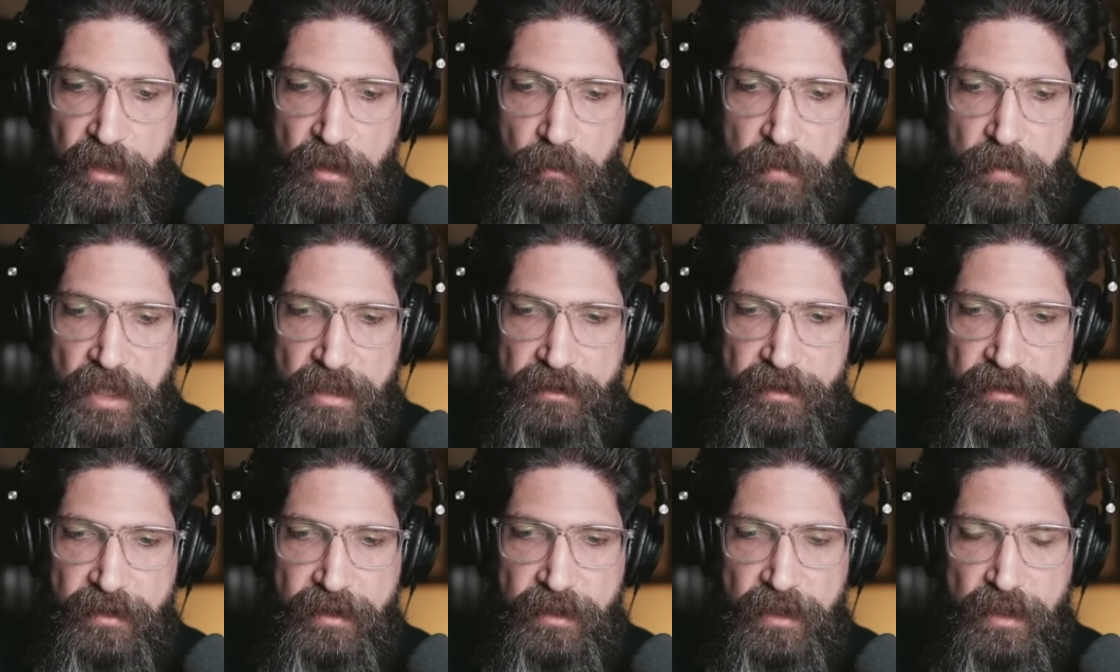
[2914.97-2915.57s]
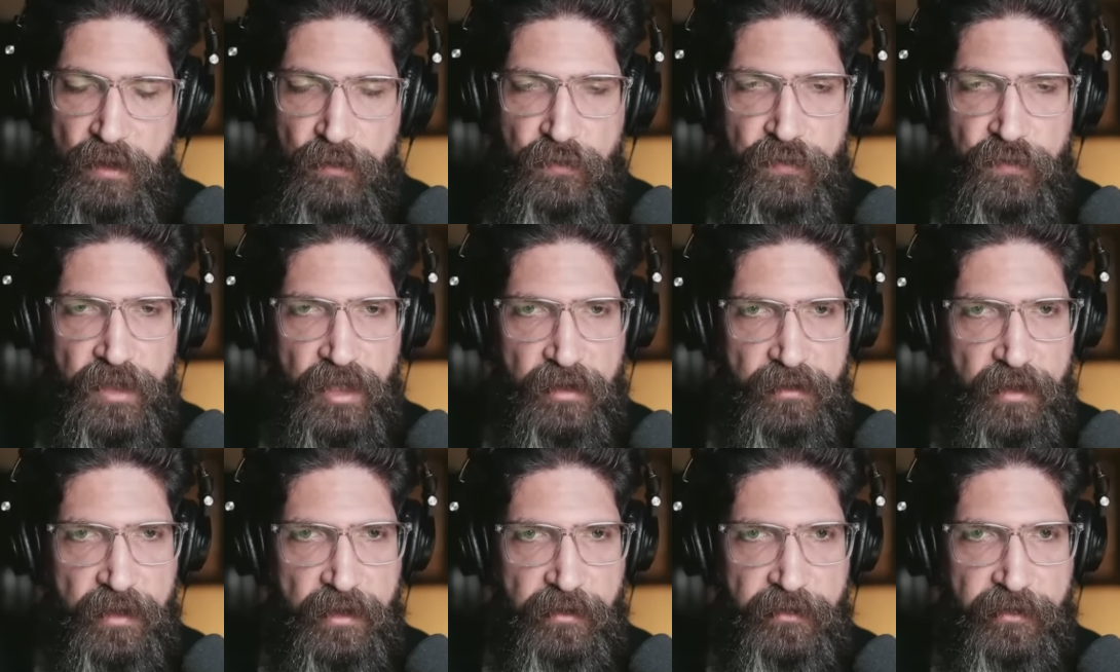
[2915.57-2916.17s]
But if
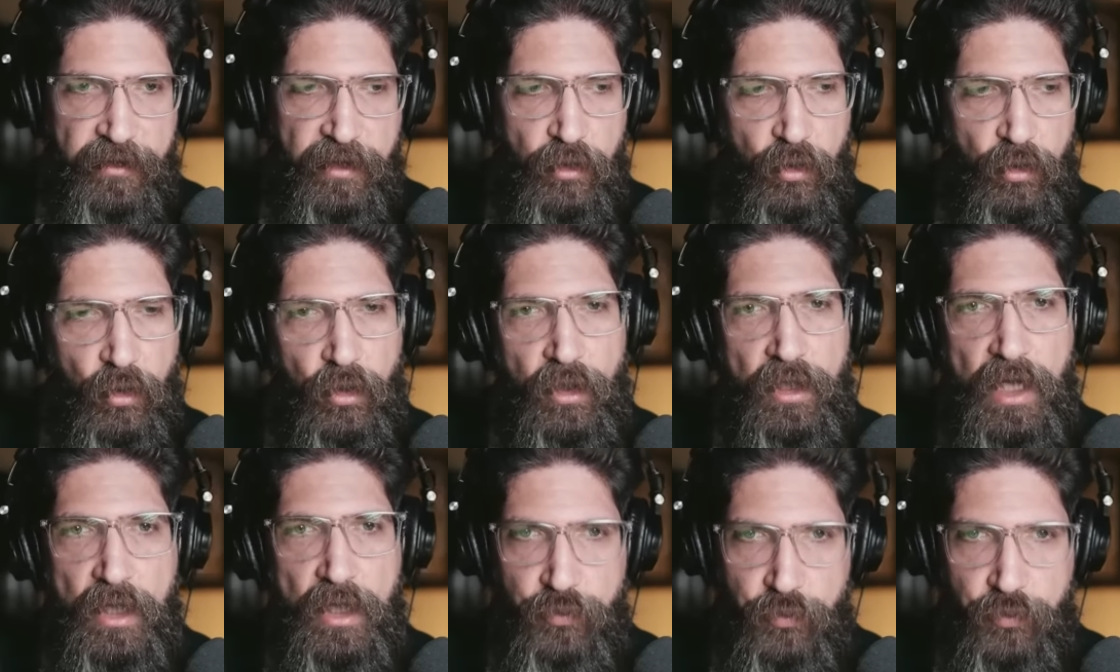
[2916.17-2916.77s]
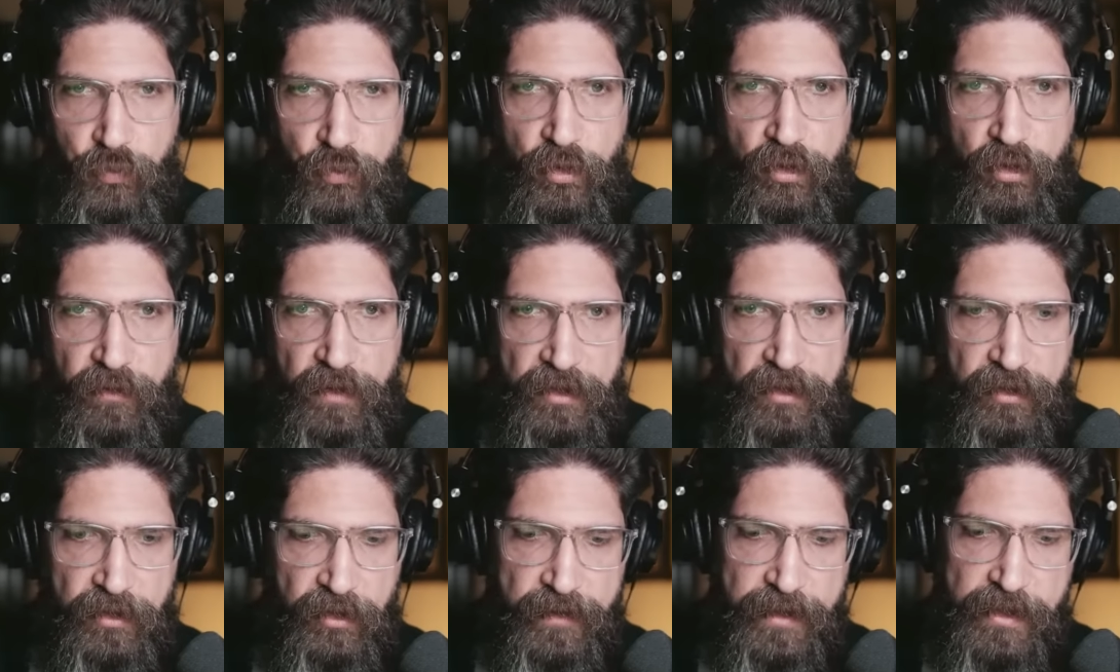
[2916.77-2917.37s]
there is an all-out war
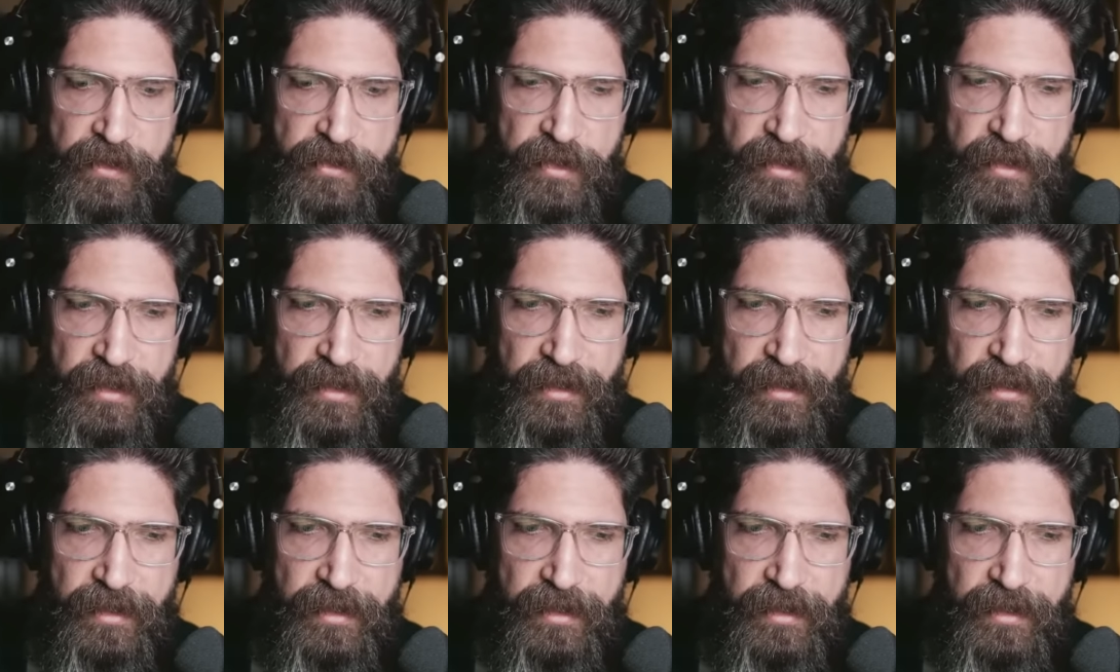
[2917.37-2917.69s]
in the region,